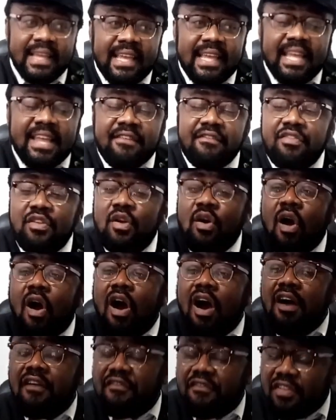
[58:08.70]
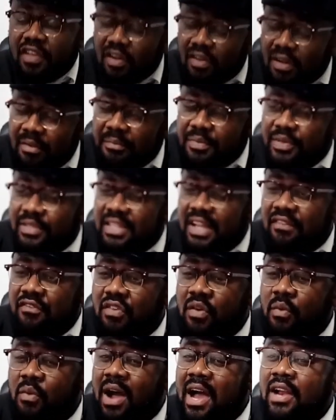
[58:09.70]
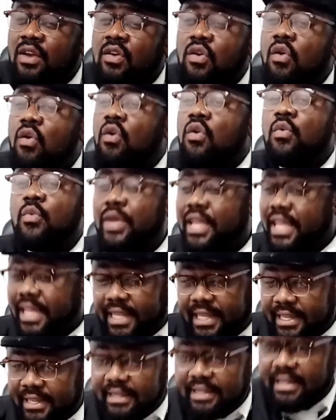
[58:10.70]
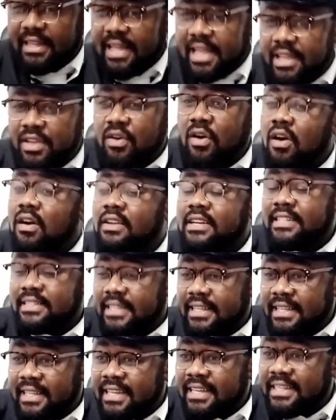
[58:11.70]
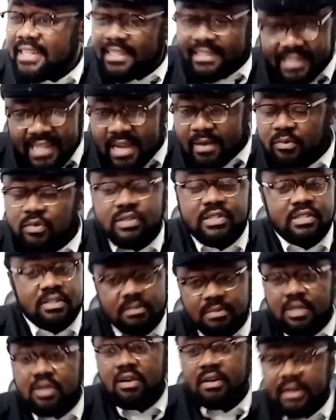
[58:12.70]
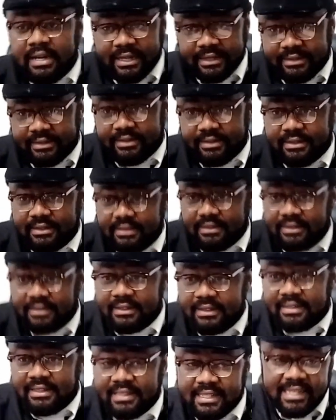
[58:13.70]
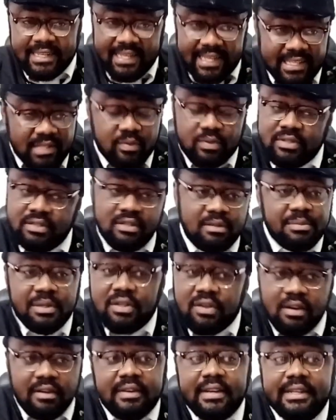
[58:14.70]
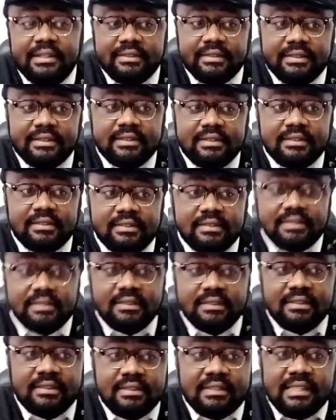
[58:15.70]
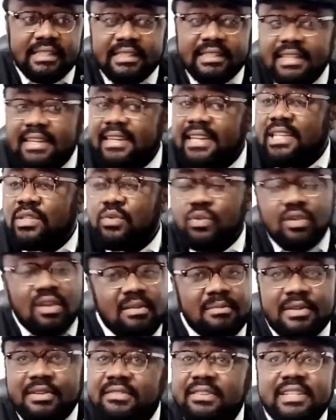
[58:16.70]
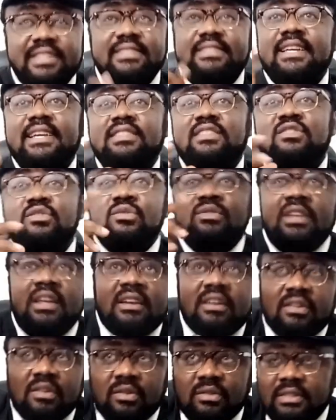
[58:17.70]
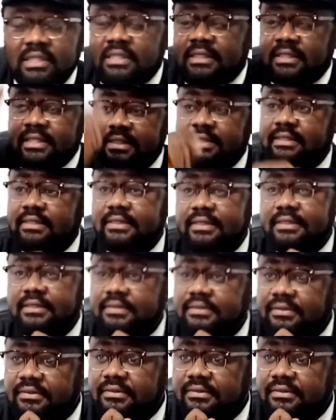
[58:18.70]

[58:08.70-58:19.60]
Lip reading: If you off your computer for 1 whole week and you on it again, the time will still be correct. The date will still be correct. The date will not be reset to the olden days.